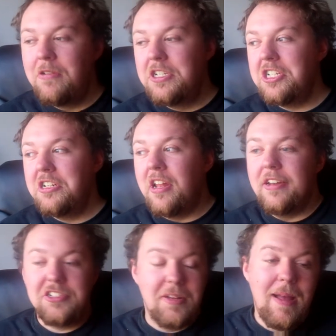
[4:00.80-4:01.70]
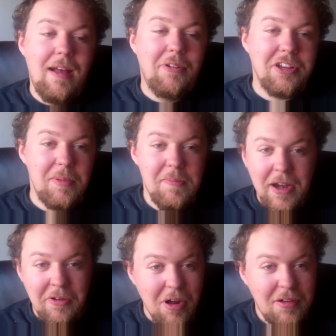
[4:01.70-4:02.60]
notion that somehow we're going to be
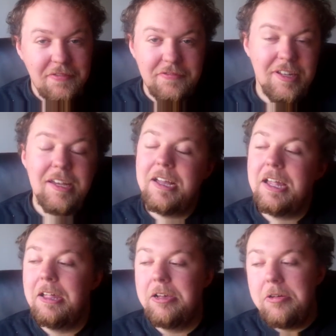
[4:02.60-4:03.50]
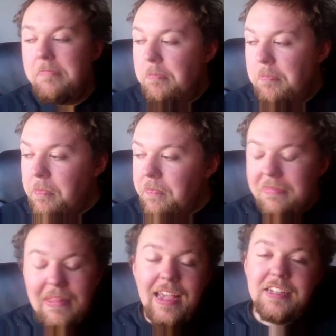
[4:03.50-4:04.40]
better off
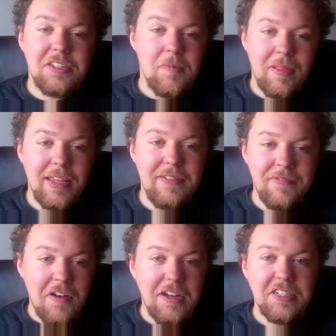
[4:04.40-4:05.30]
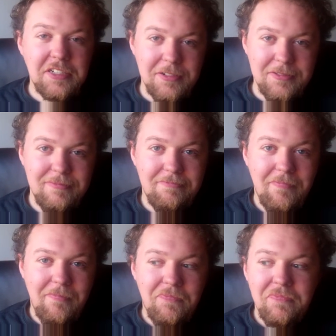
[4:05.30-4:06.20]
is complete farcical.
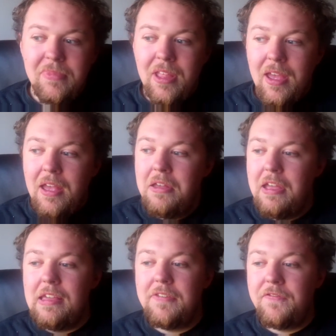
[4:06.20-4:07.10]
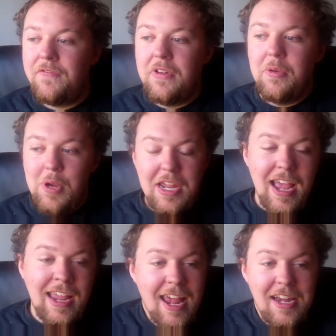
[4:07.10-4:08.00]
If we
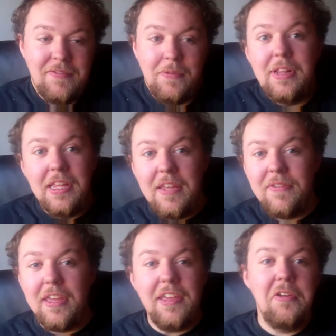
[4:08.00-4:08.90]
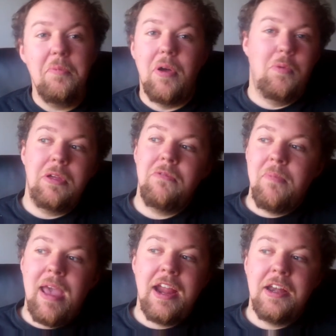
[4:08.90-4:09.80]
leave the EU, but we
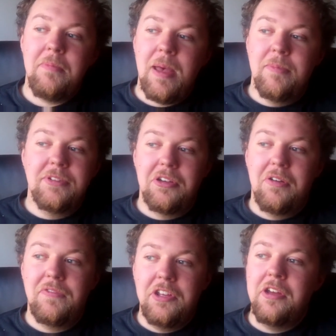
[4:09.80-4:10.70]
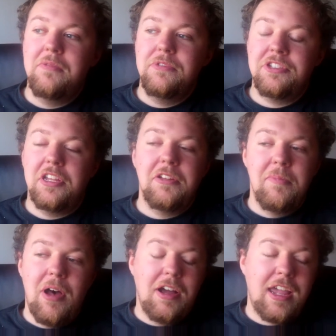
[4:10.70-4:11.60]
remain members of, you know, the single
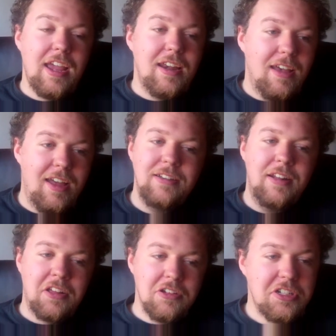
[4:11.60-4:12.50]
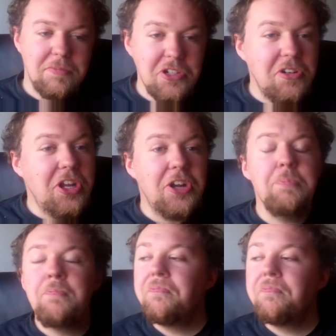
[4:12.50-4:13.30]
market and the customs union,